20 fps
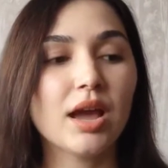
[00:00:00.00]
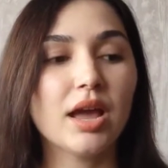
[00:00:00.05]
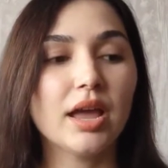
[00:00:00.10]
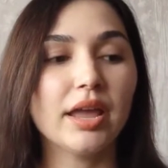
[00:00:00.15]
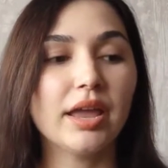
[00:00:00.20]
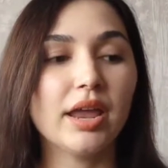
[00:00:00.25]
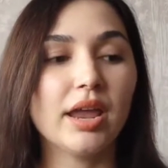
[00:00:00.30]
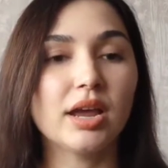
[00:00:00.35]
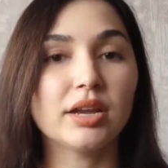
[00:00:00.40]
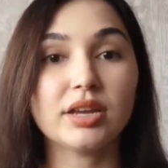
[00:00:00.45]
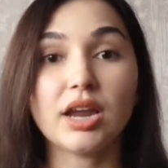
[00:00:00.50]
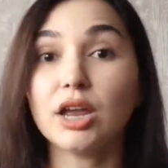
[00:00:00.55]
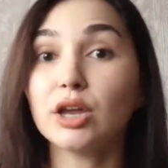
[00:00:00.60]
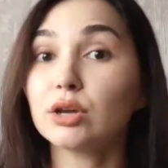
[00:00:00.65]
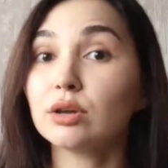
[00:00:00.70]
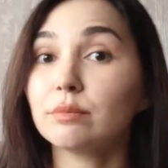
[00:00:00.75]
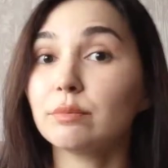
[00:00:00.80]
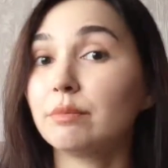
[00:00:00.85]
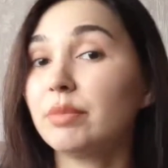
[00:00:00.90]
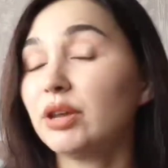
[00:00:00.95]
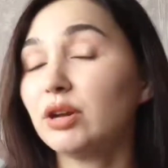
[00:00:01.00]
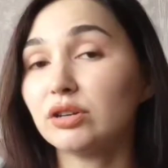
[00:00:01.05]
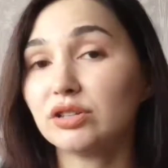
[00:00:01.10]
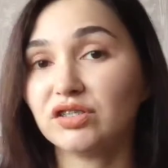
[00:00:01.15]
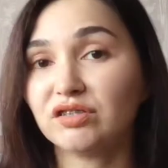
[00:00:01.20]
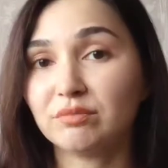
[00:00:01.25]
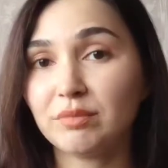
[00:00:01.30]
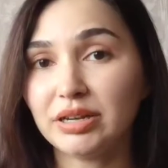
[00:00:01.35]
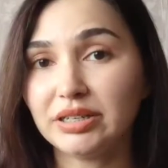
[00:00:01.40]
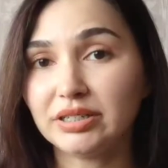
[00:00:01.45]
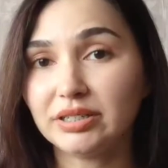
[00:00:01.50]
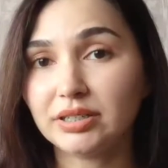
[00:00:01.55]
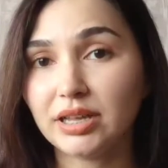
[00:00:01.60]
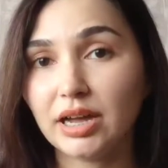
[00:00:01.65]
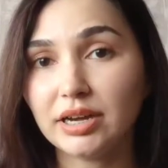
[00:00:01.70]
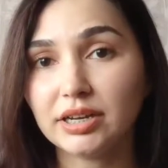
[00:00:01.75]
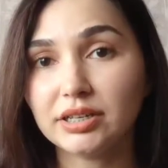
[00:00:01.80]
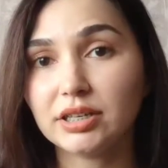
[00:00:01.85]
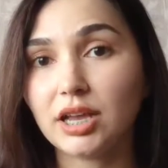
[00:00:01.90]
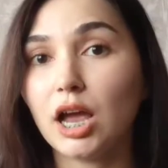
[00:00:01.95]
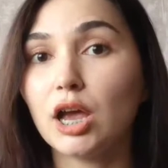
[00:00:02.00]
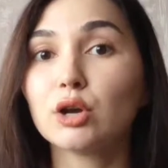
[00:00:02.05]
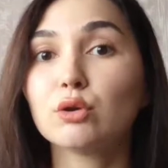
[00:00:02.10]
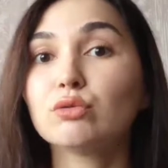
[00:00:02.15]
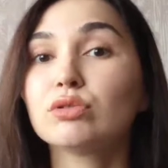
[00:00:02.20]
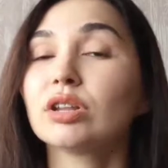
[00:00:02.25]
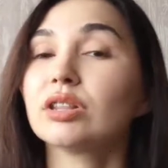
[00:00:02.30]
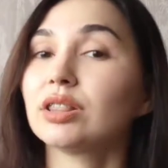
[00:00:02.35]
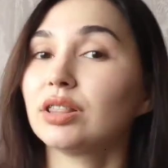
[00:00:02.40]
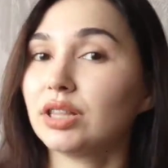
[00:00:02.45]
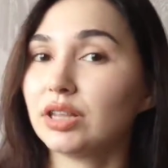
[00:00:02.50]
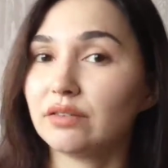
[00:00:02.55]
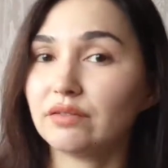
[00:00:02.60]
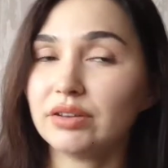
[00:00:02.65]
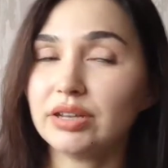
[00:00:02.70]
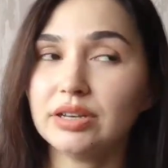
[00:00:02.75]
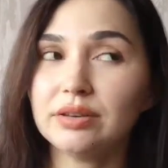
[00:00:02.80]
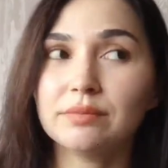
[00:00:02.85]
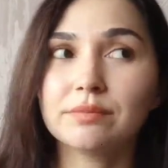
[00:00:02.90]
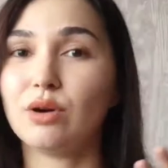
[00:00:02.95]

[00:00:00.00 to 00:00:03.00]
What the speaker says: And because of my studies, I couldn't leave it.